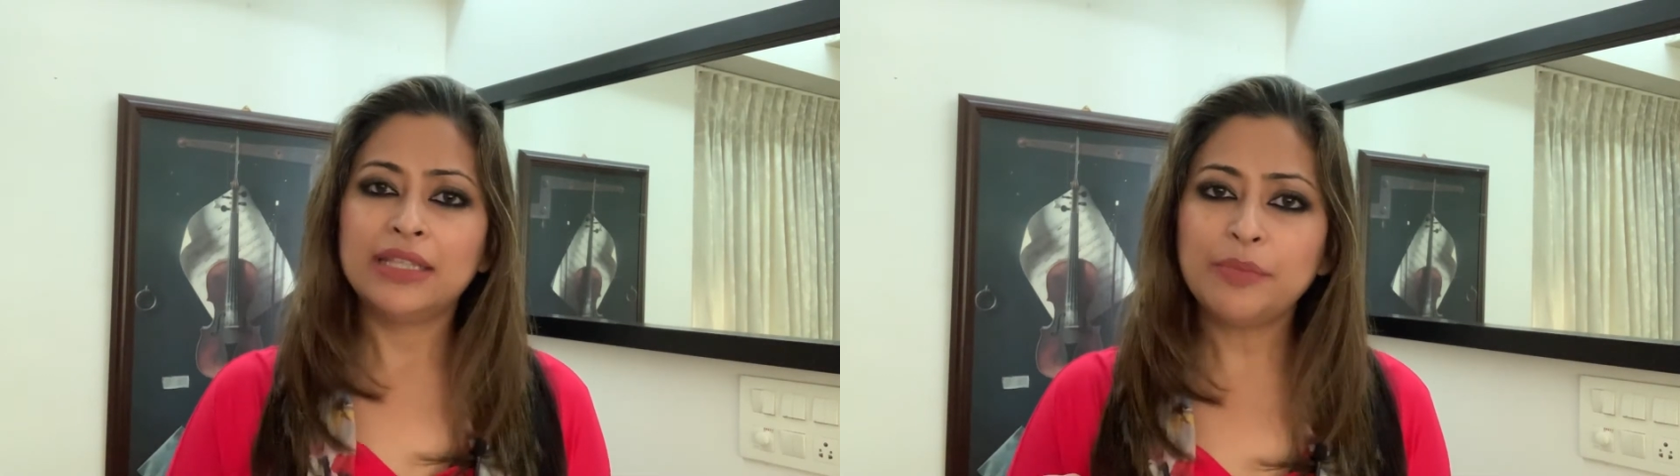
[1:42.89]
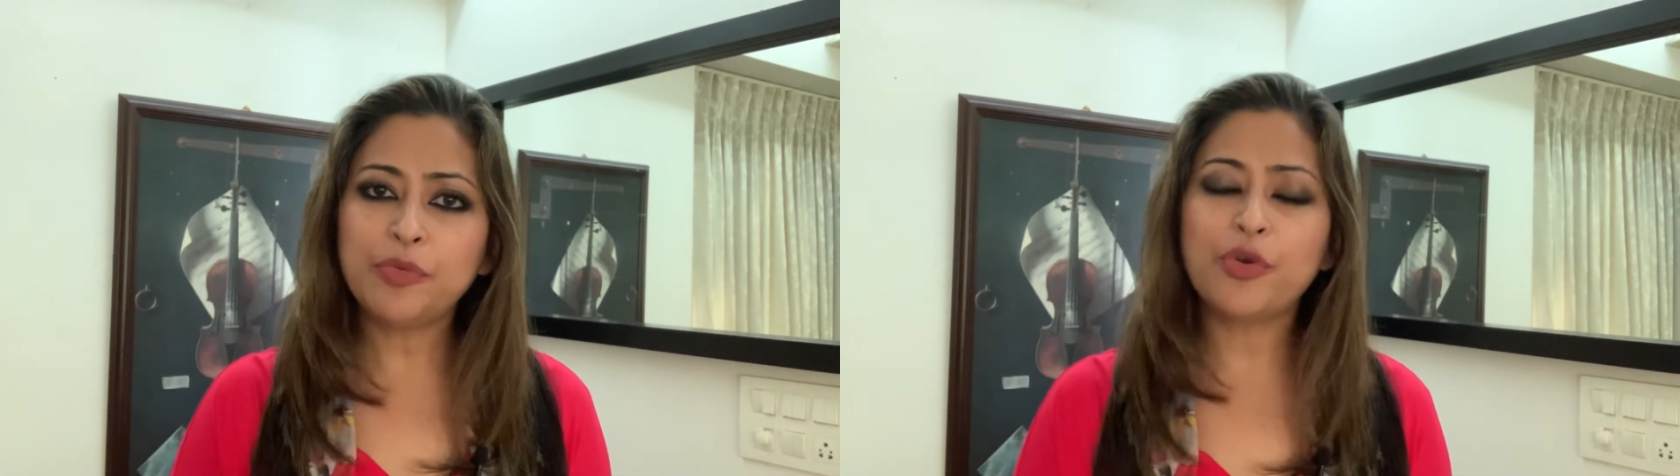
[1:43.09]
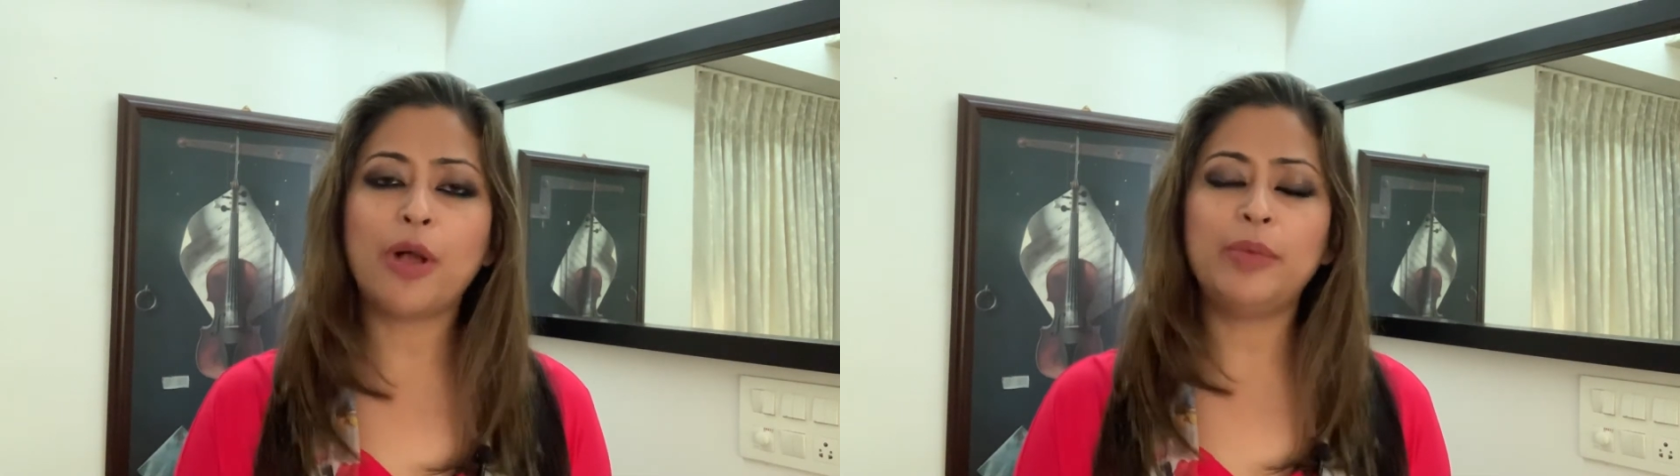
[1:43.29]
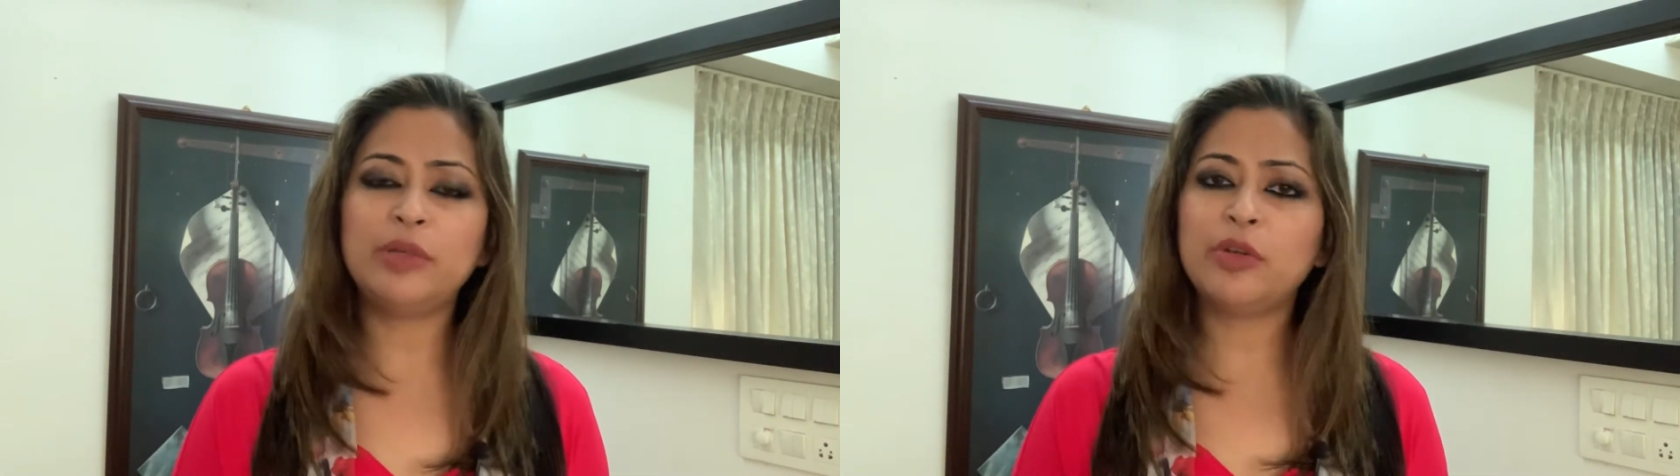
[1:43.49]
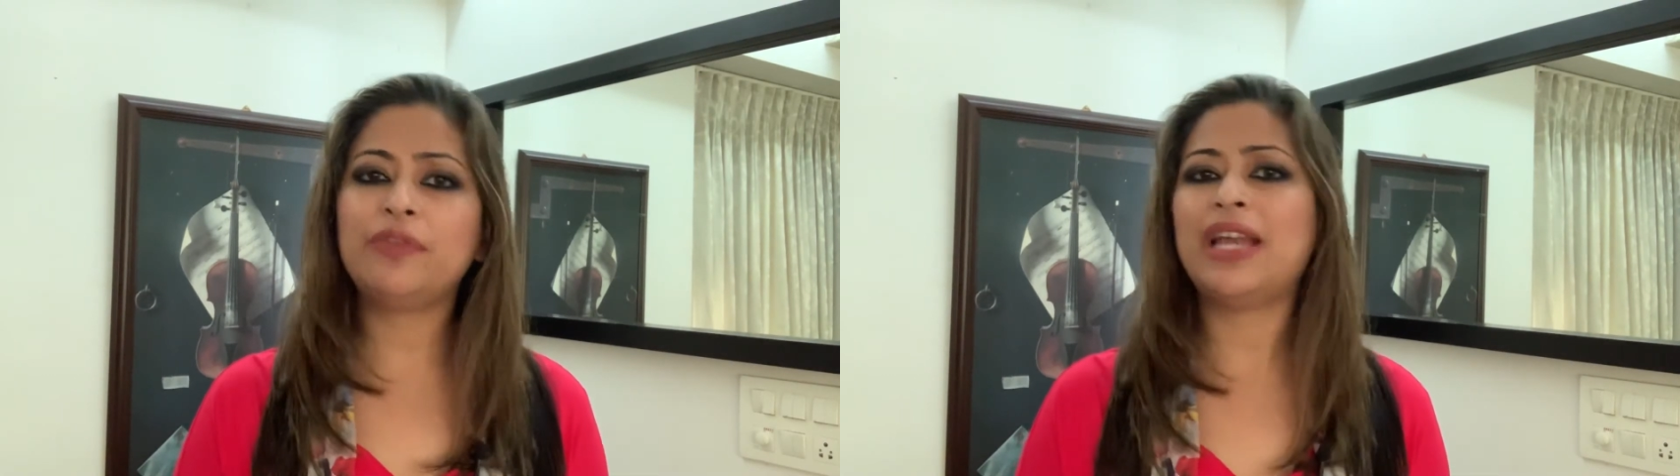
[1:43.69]
the
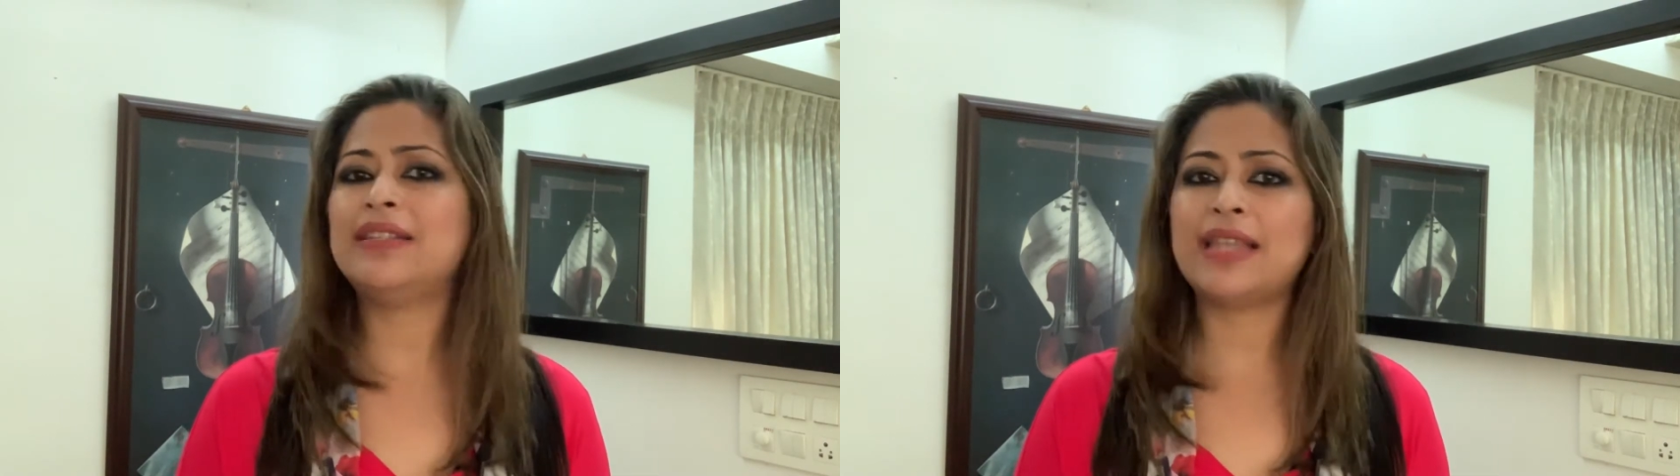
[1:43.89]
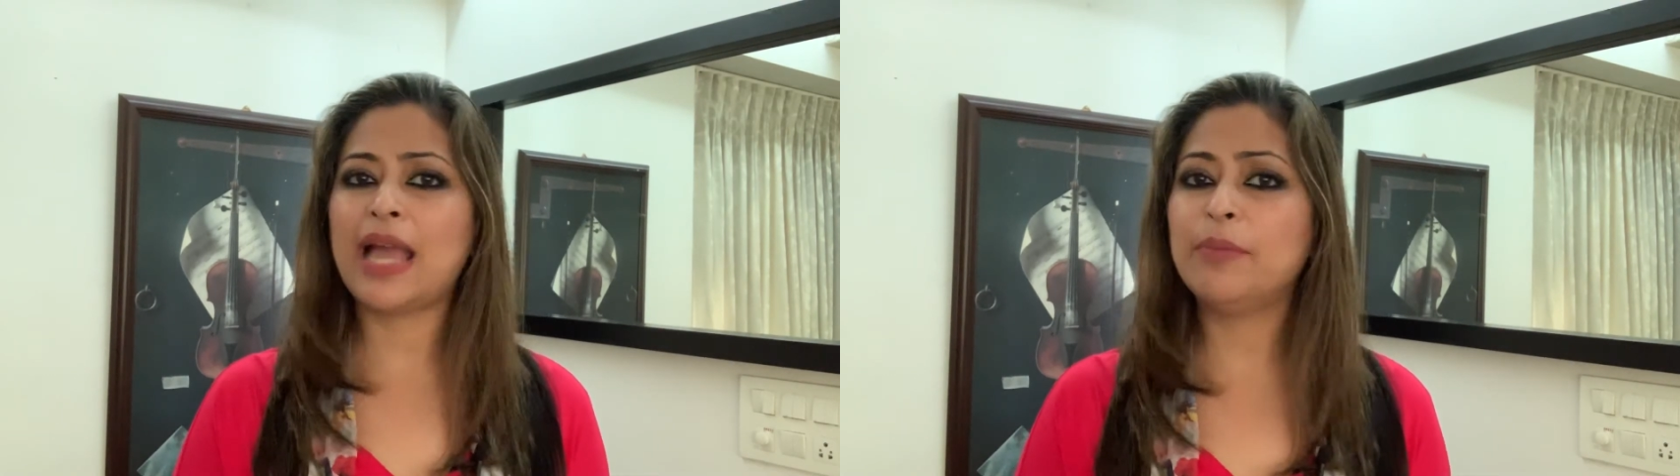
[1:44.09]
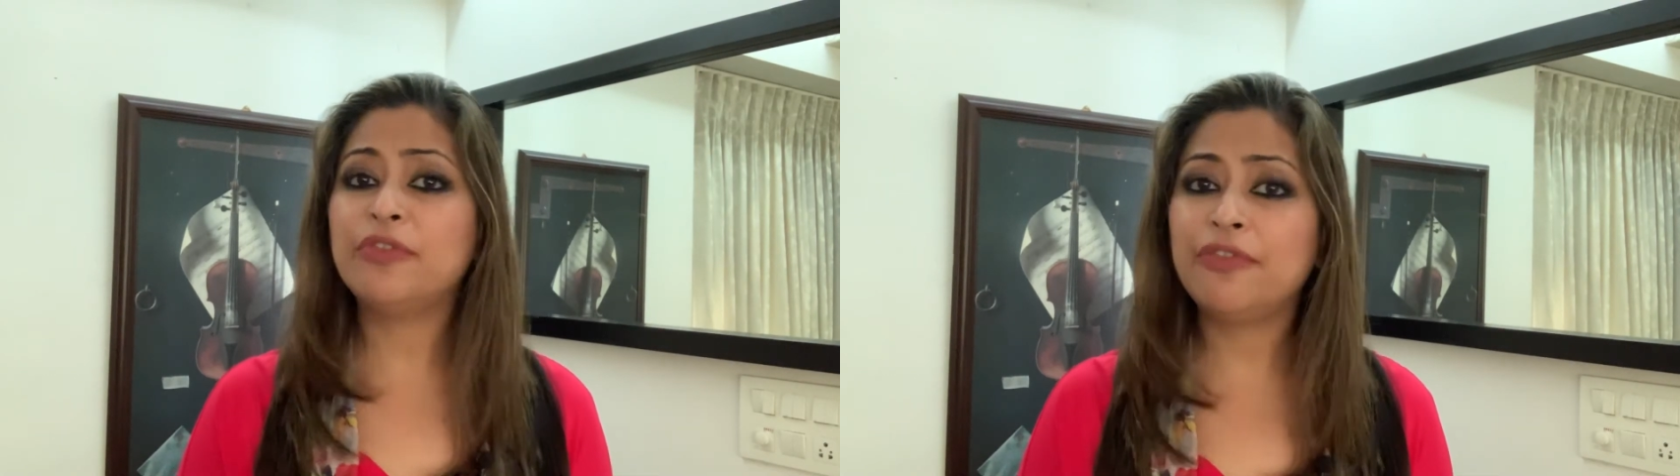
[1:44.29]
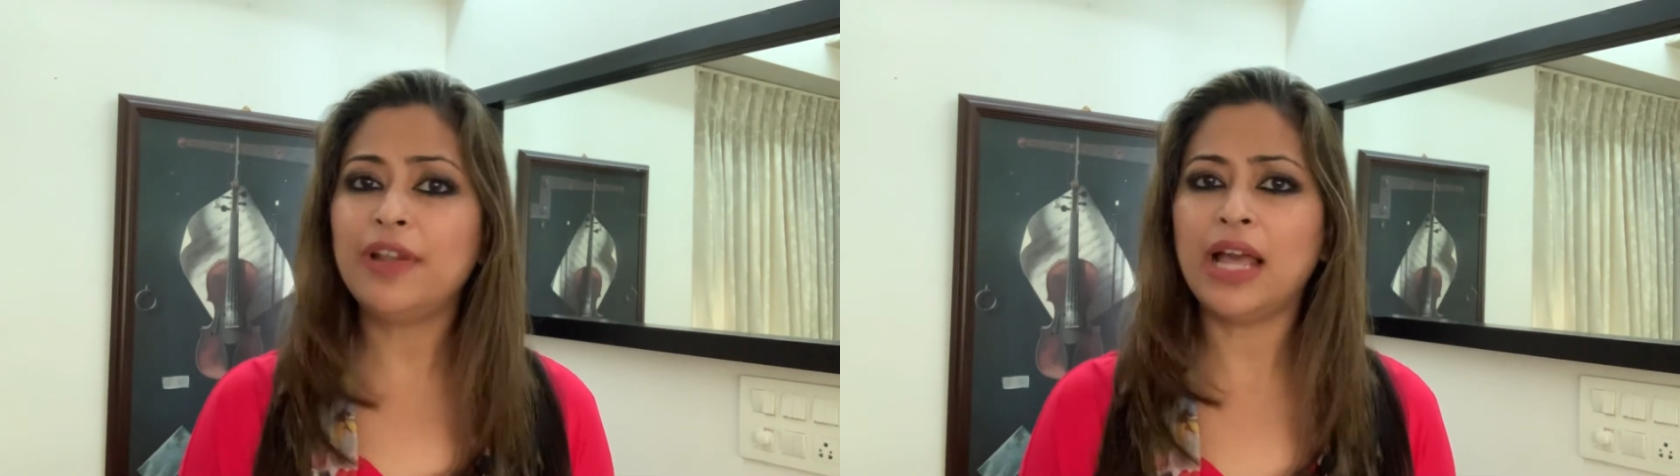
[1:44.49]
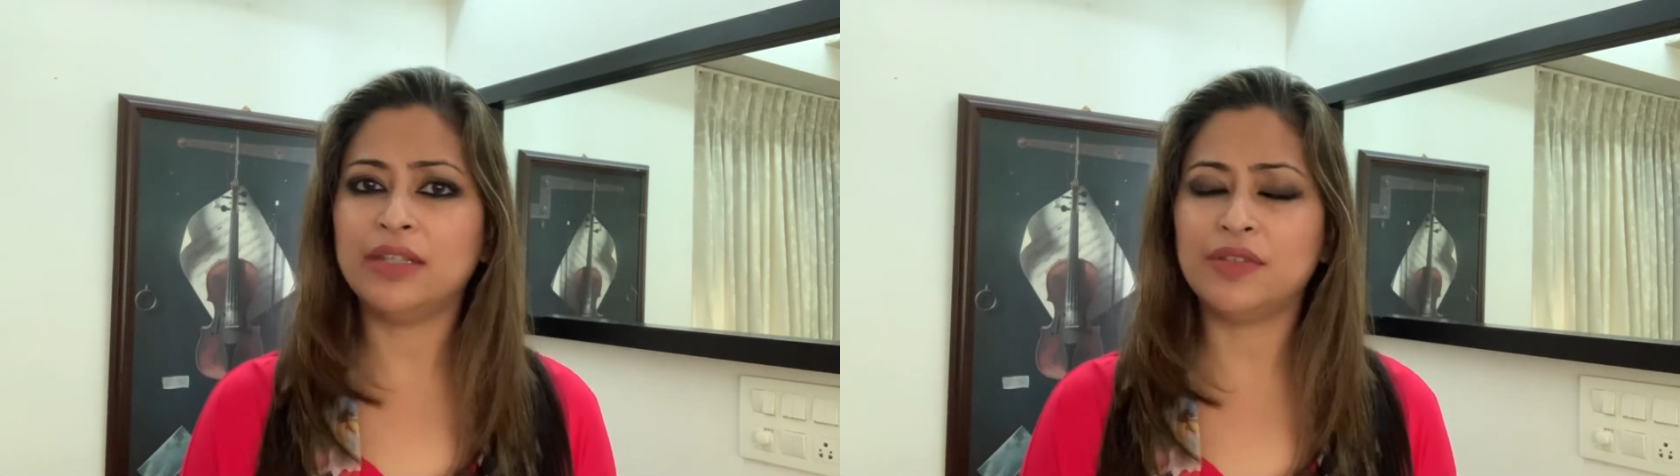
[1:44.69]
problem of Assam
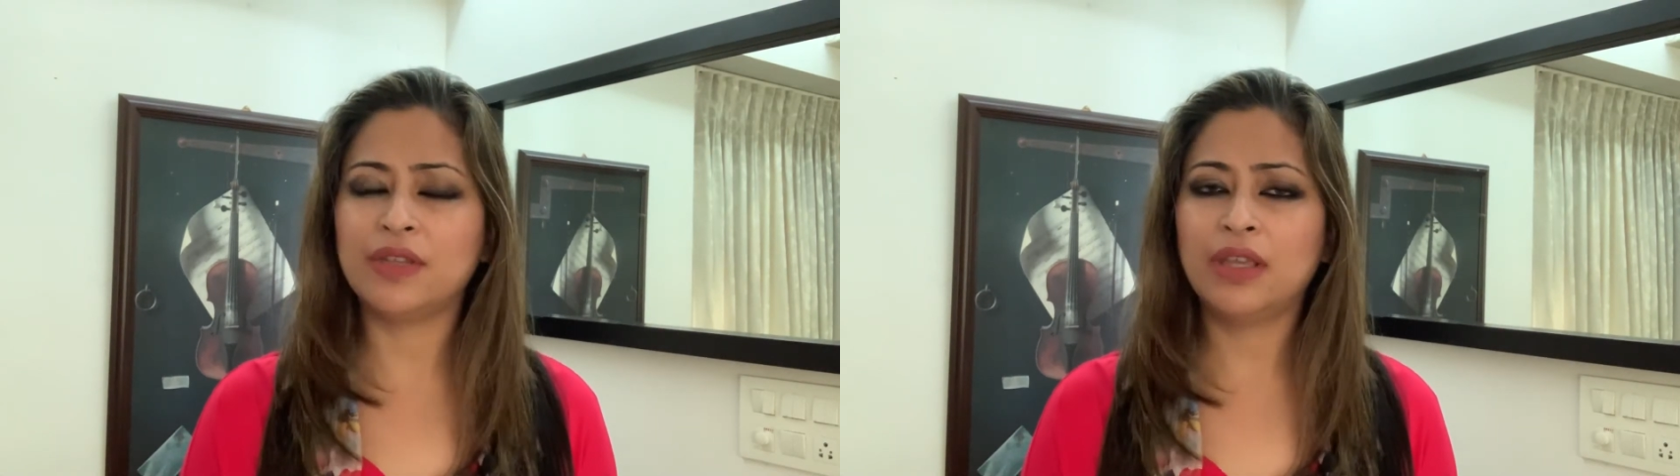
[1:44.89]
floods?